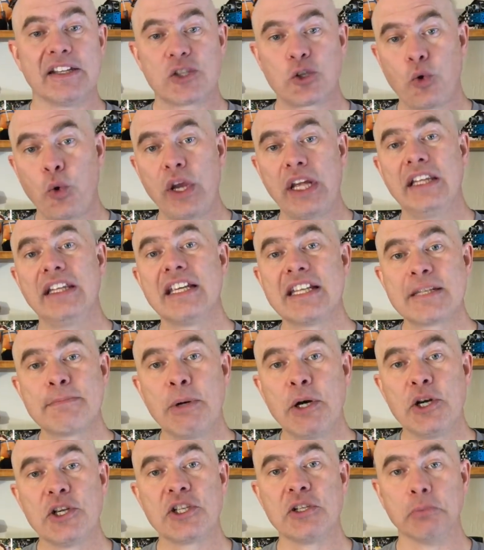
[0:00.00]
as quickly as
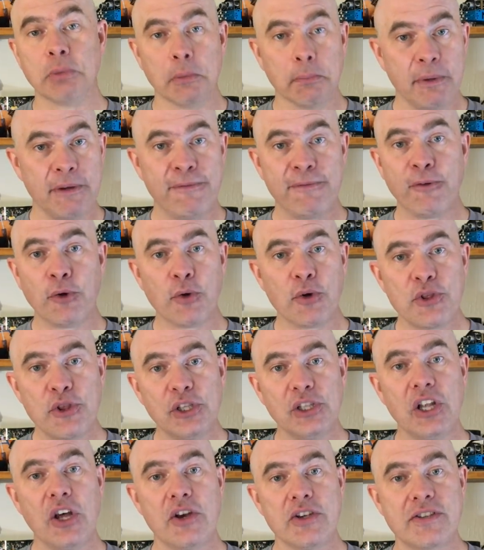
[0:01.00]
possible, before the
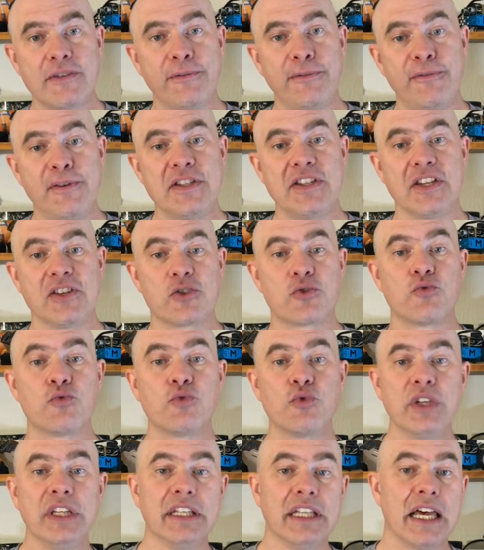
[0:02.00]
laws of physics
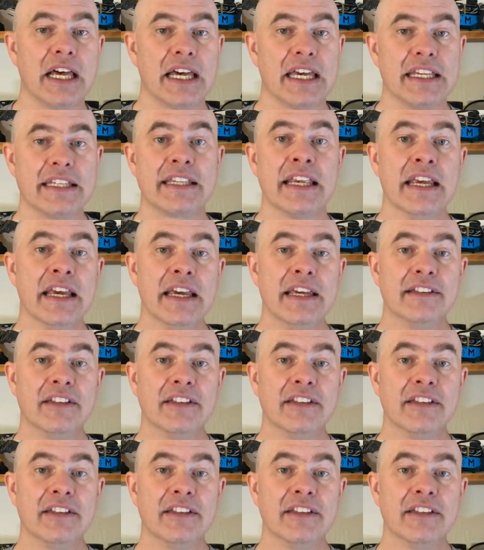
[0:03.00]
realize